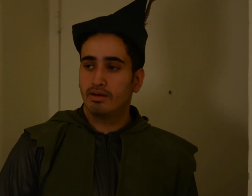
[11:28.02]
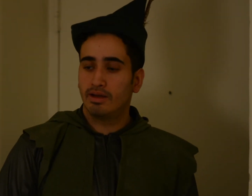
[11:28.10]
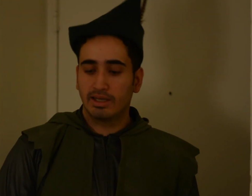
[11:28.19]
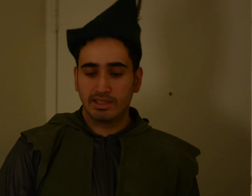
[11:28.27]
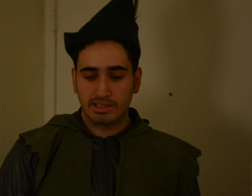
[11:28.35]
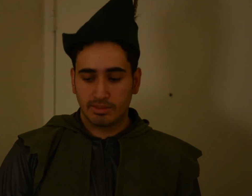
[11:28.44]
I
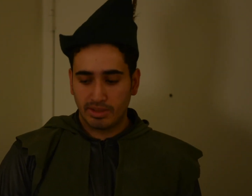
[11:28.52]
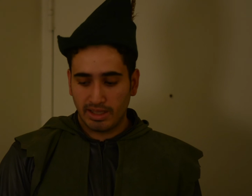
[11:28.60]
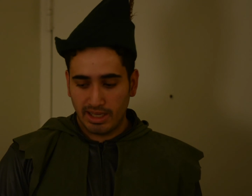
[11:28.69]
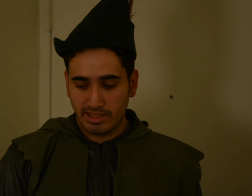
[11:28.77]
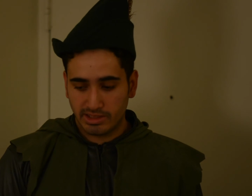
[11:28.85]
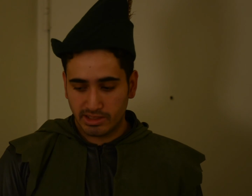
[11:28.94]
guess something
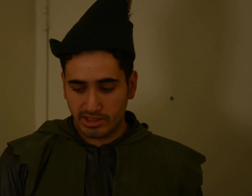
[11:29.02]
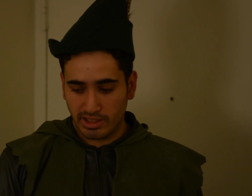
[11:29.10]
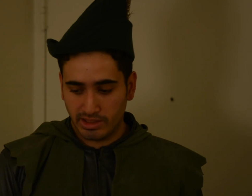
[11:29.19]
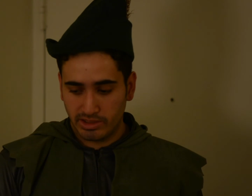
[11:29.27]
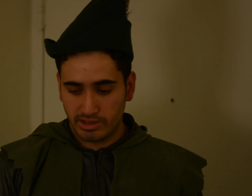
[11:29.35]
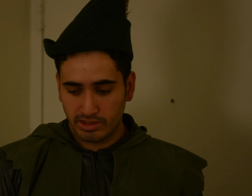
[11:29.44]
has to
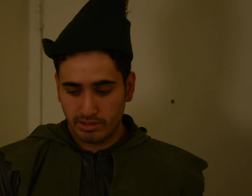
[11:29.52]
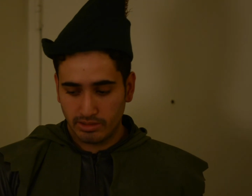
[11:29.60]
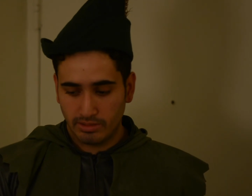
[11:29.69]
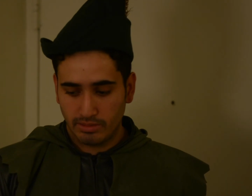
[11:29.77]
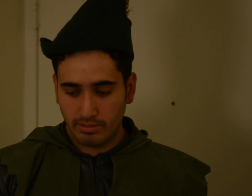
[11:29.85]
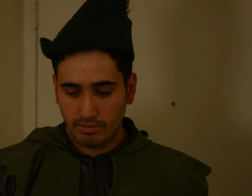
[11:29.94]
change.
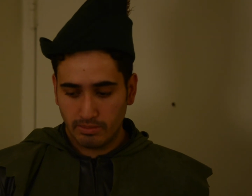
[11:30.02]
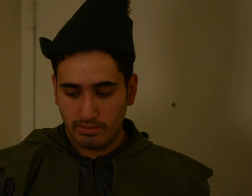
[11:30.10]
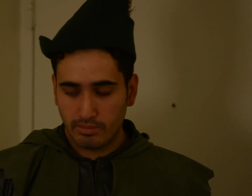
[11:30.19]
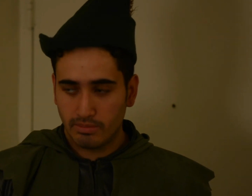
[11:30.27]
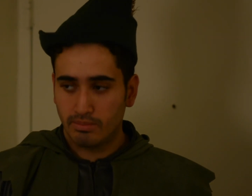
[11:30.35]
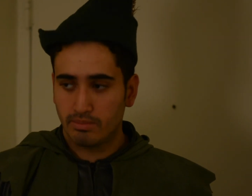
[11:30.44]

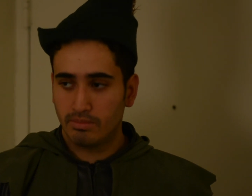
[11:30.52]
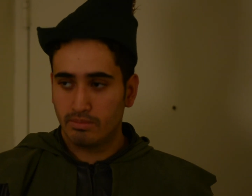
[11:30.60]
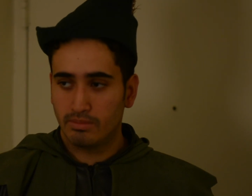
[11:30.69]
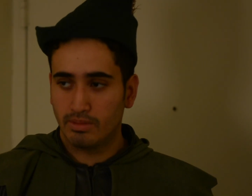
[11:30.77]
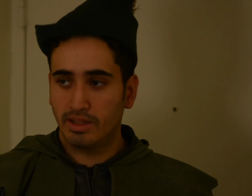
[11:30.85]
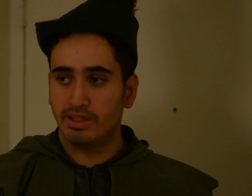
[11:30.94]

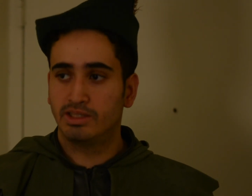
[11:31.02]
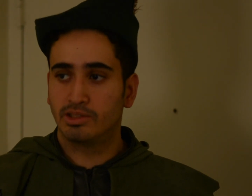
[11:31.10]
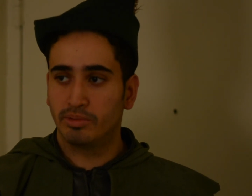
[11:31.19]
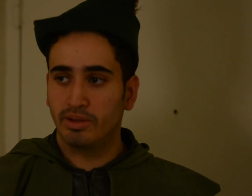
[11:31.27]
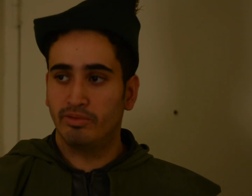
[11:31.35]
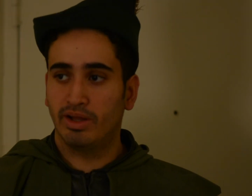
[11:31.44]
I need to
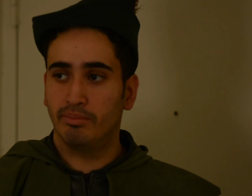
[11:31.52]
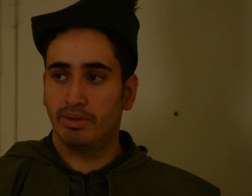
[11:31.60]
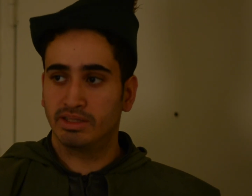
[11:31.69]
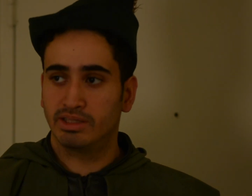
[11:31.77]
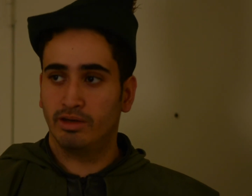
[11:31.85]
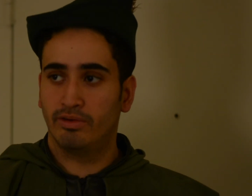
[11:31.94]
reinvent
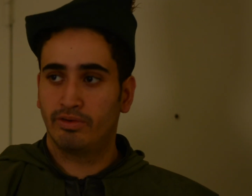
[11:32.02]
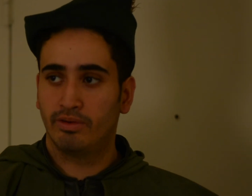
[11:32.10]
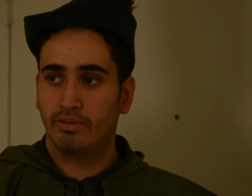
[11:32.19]
myself.